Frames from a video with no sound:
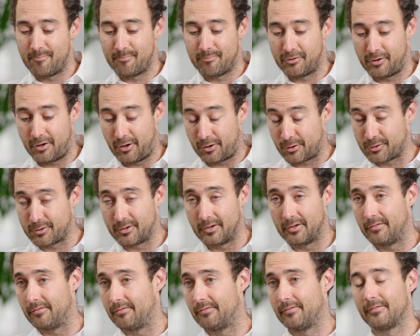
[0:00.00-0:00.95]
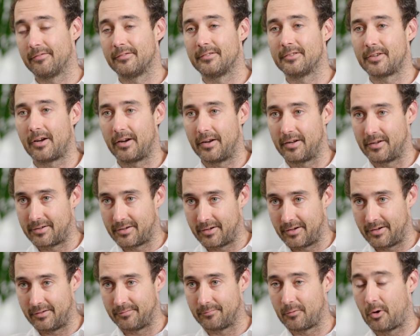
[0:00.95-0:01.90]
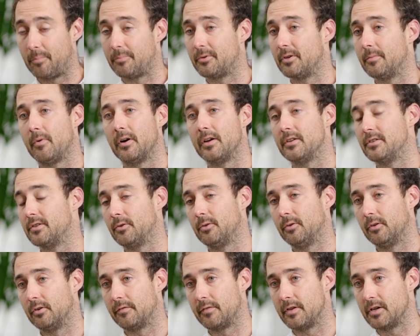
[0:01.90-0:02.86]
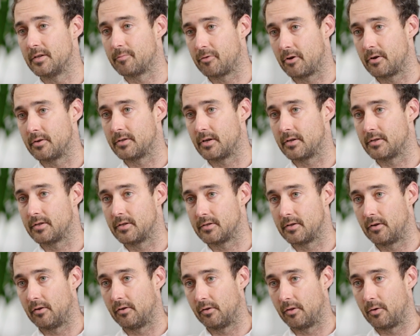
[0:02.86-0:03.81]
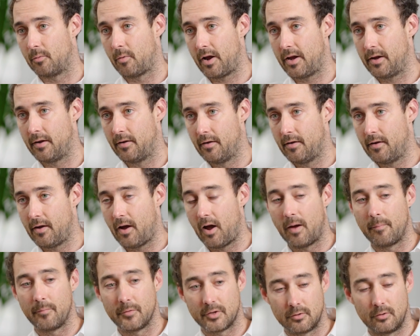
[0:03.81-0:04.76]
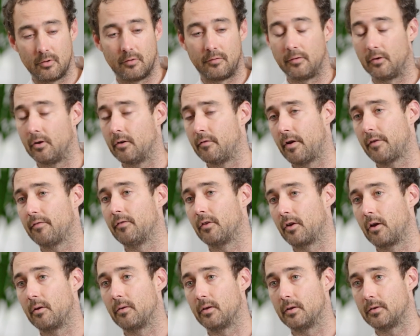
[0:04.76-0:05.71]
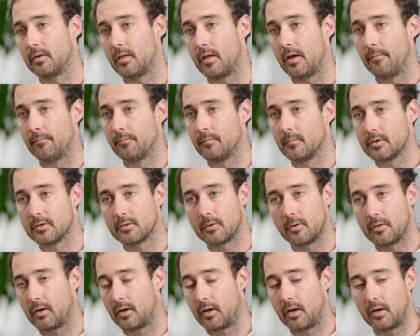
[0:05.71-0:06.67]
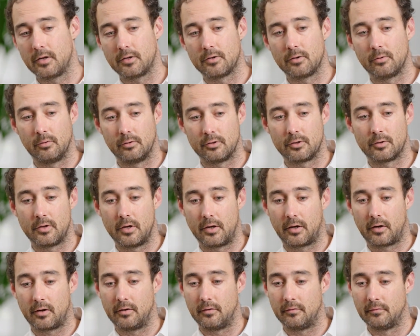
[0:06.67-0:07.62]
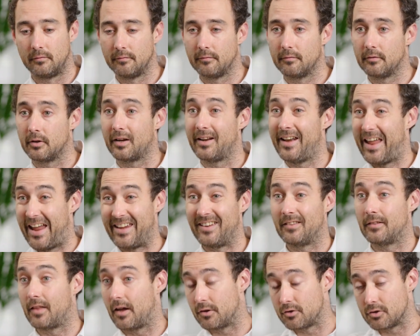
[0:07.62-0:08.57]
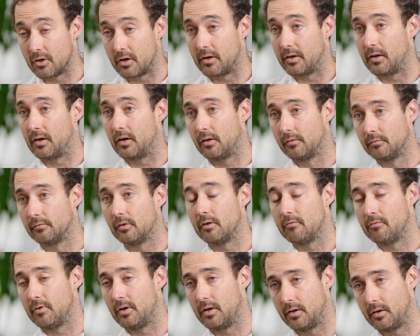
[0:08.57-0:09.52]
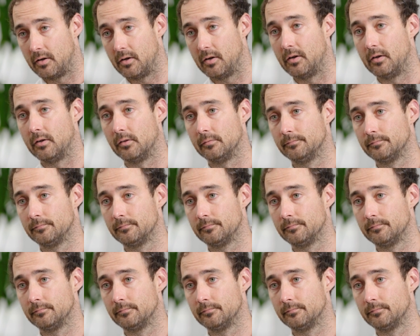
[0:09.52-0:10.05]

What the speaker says: production, titer, optimizing all of these processes along the way, there's an awful lot of effort going into there. So I think any tools that can aid that journey are really needed.